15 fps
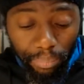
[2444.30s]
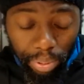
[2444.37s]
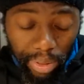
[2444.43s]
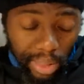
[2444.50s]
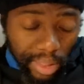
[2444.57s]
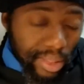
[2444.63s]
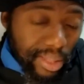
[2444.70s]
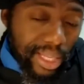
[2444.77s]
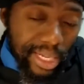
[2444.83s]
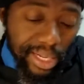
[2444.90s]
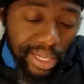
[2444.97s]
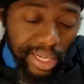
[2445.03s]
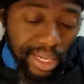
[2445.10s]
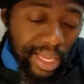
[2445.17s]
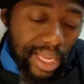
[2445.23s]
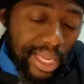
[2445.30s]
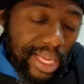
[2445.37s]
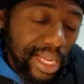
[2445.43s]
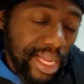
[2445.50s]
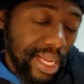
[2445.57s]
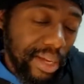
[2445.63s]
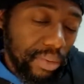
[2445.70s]
peel that
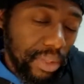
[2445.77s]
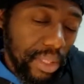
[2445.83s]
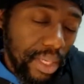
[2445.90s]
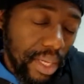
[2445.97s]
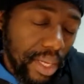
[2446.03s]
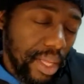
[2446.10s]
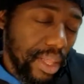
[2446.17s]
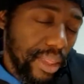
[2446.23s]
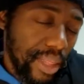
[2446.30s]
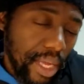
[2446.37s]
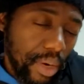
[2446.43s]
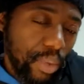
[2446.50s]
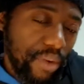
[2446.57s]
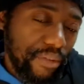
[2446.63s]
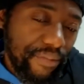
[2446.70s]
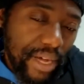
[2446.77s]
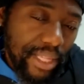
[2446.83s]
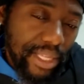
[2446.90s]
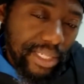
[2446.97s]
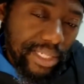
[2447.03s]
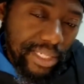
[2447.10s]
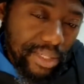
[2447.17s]
layer out, then we
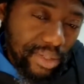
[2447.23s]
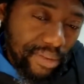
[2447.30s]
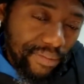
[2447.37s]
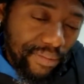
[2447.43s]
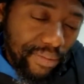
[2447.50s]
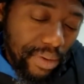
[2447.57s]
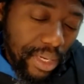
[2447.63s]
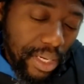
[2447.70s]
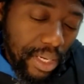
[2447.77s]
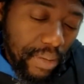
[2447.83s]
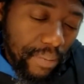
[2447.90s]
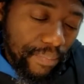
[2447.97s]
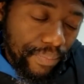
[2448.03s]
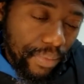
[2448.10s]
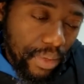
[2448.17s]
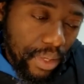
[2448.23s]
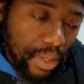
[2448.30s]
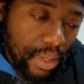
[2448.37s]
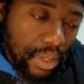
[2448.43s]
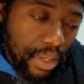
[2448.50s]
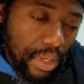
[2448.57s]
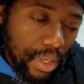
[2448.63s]
find a sense of
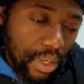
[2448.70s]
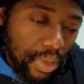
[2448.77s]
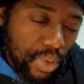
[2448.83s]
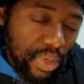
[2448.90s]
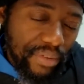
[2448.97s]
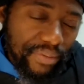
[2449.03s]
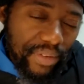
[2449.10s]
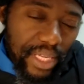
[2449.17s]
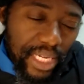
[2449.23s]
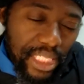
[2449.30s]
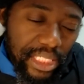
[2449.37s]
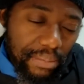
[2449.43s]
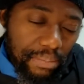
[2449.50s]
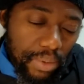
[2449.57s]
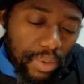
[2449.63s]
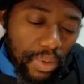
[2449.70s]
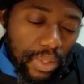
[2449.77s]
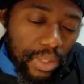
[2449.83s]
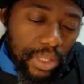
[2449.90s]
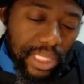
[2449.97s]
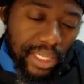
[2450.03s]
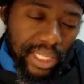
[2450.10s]
unification,
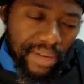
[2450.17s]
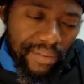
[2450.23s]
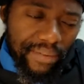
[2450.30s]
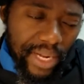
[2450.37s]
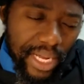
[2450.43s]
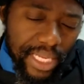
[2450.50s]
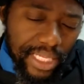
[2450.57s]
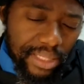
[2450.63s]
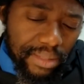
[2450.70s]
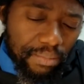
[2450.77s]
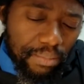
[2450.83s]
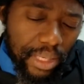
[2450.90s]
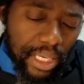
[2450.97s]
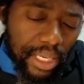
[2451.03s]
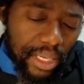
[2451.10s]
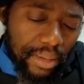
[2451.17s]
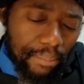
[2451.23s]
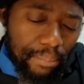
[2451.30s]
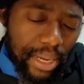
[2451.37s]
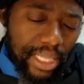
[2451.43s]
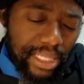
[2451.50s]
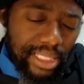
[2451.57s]
because South Africa has been
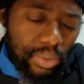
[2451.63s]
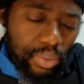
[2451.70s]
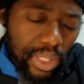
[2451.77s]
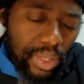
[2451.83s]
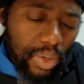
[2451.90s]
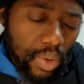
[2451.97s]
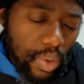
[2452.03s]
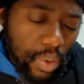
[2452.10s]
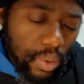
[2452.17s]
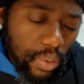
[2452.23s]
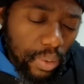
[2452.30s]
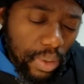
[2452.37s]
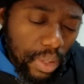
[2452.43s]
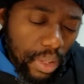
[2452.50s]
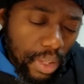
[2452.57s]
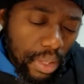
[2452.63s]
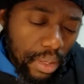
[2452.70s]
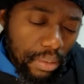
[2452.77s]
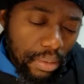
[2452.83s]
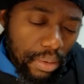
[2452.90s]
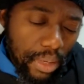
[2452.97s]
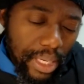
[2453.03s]
impacted with the whole
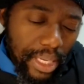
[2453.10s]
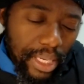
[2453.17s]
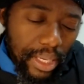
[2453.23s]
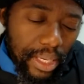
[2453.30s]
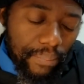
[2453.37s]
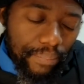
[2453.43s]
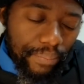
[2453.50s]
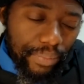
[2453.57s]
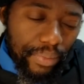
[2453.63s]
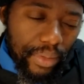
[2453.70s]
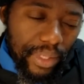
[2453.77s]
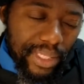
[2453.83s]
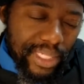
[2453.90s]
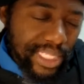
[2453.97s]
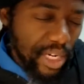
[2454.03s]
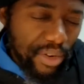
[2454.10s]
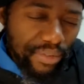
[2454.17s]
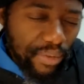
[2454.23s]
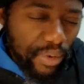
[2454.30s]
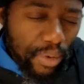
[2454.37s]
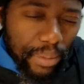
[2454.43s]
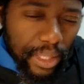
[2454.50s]
um,
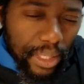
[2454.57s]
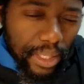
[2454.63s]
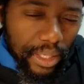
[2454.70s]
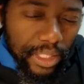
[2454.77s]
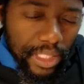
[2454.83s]
xenophobia